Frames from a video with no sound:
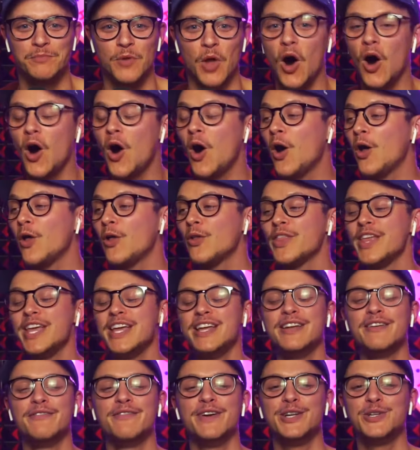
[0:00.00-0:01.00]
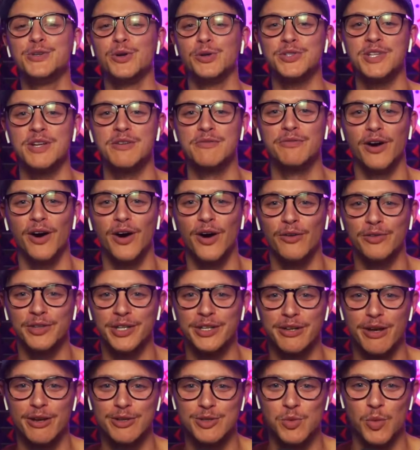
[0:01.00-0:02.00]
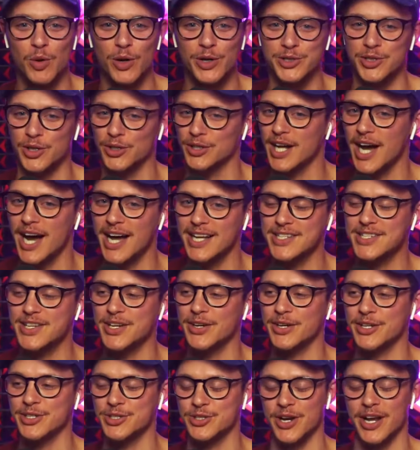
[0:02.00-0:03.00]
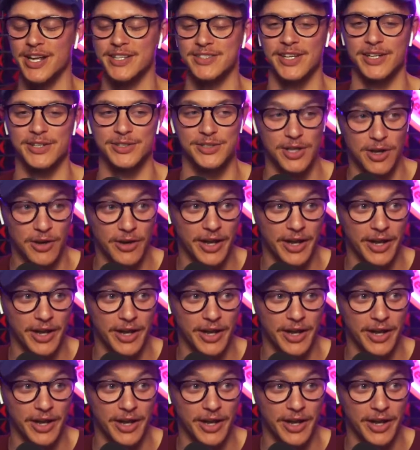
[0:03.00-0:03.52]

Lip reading: All the individuals involved in those works are not serious translators.